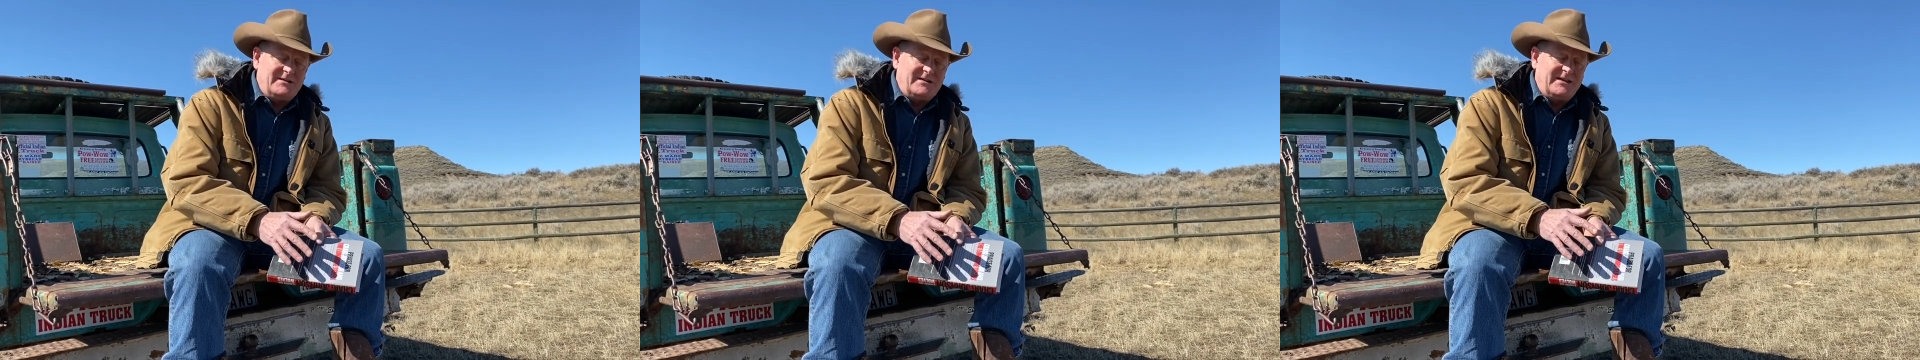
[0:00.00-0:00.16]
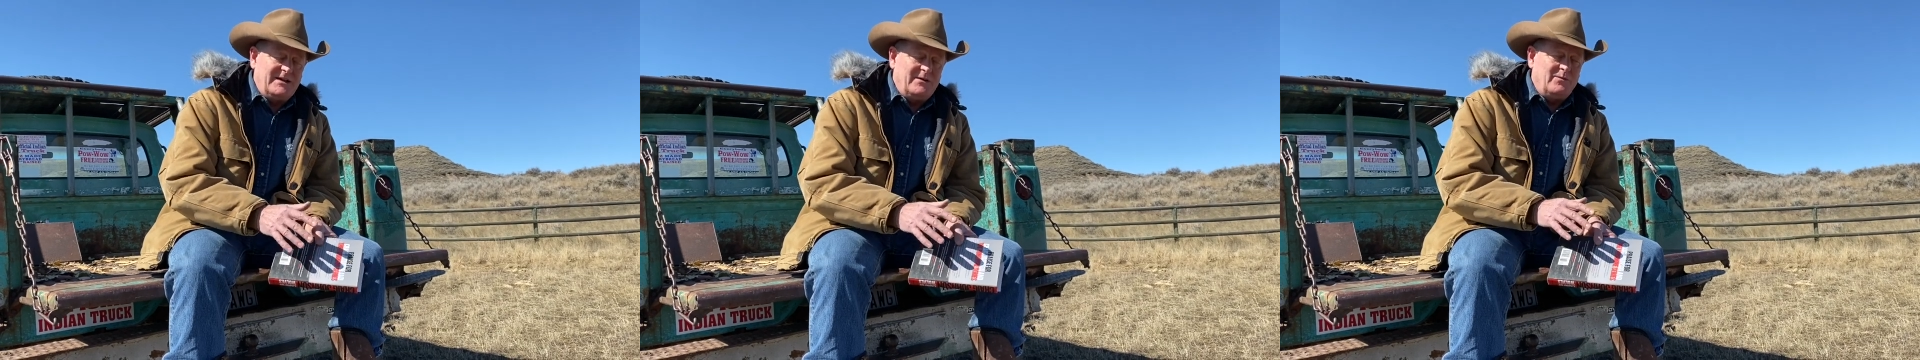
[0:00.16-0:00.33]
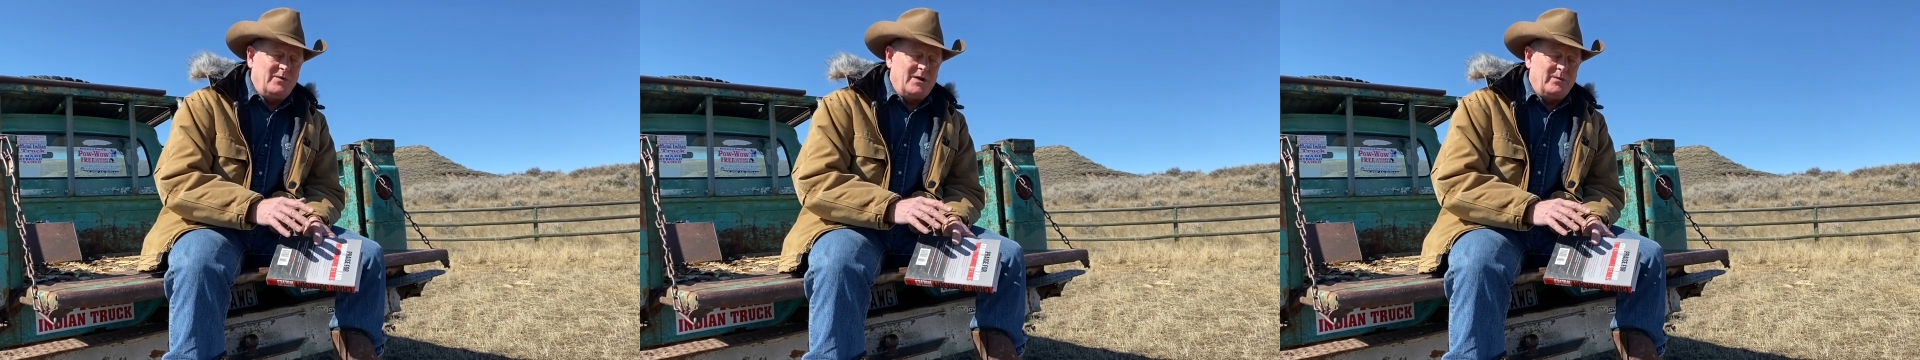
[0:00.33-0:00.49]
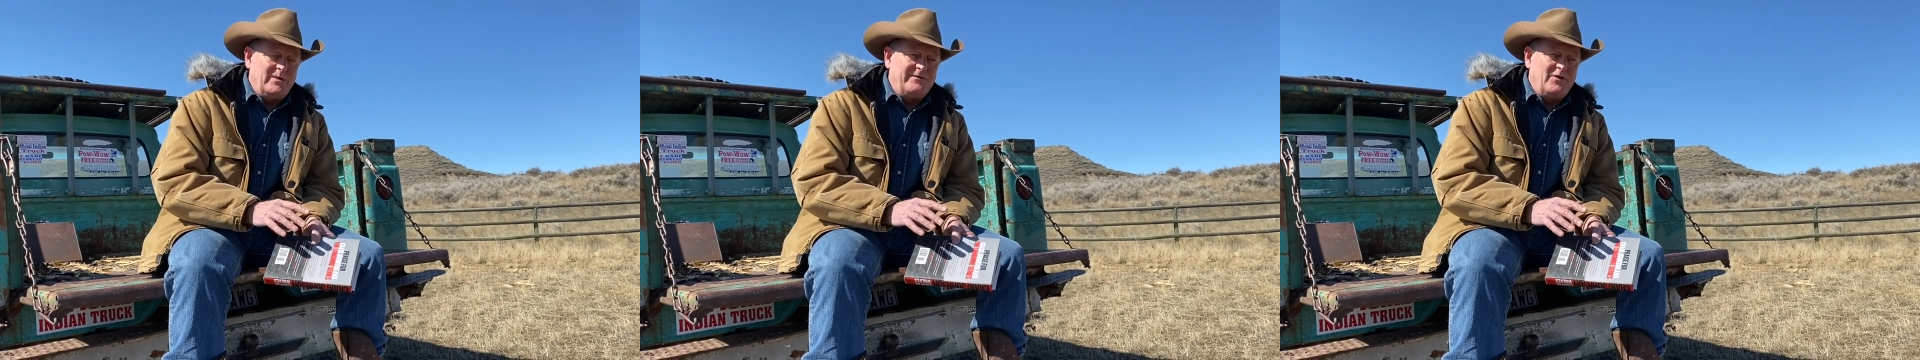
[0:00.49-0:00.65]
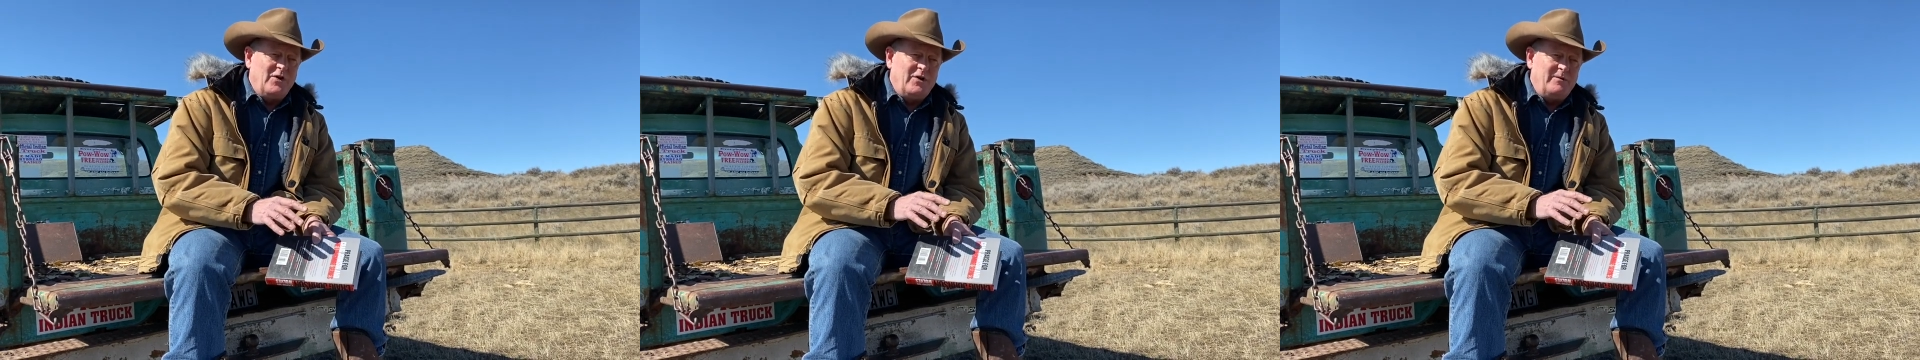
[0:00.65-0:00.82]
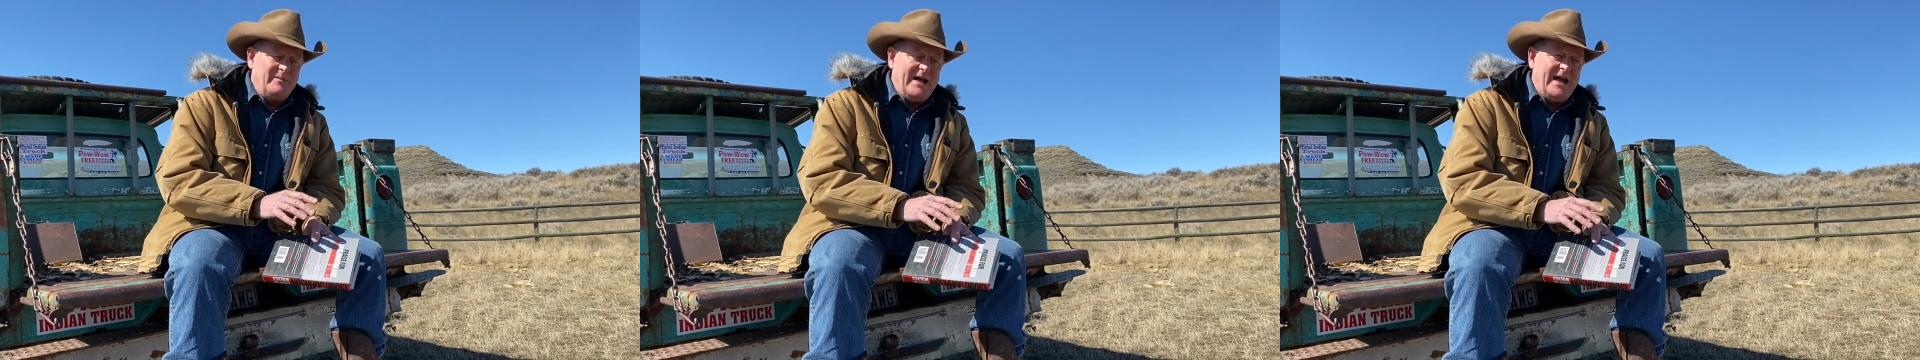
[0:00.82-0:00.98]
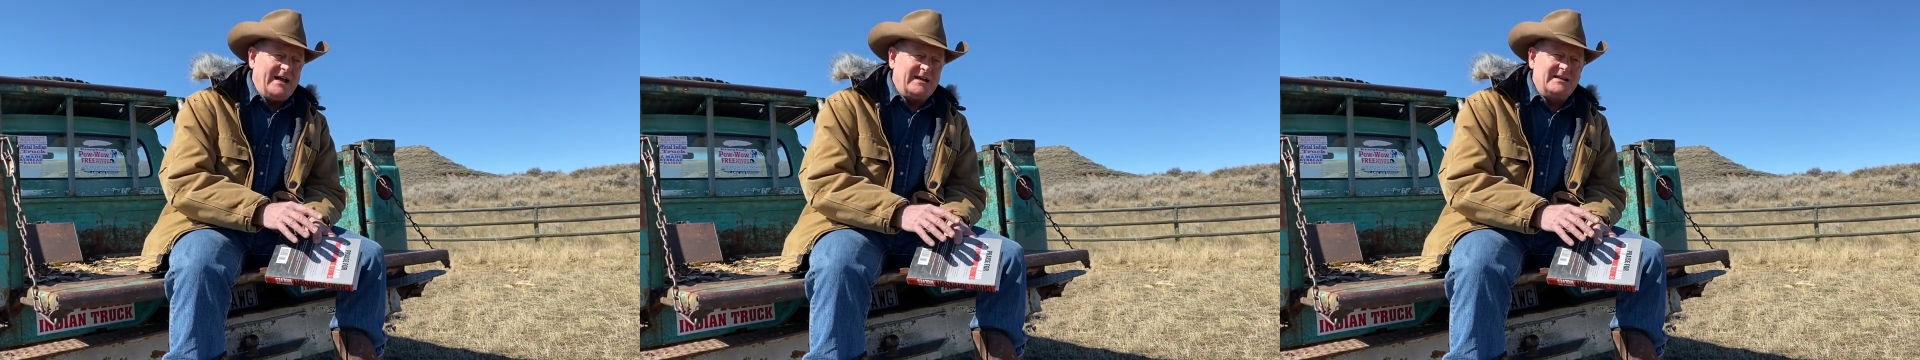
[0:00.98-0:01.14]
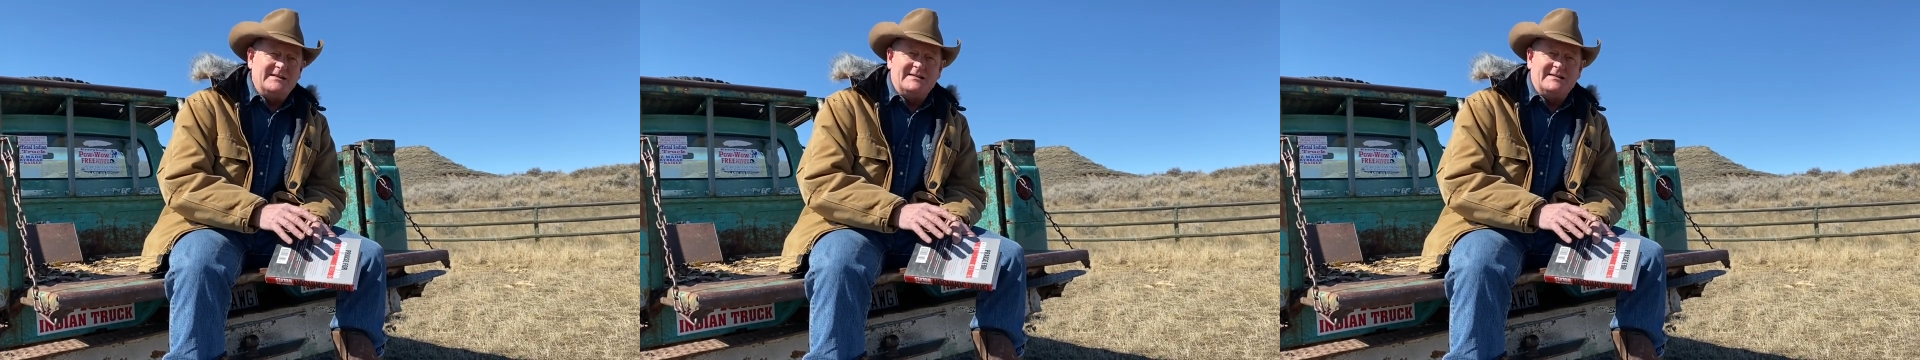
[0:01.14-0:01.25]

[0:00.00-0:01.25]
look at where we've gone back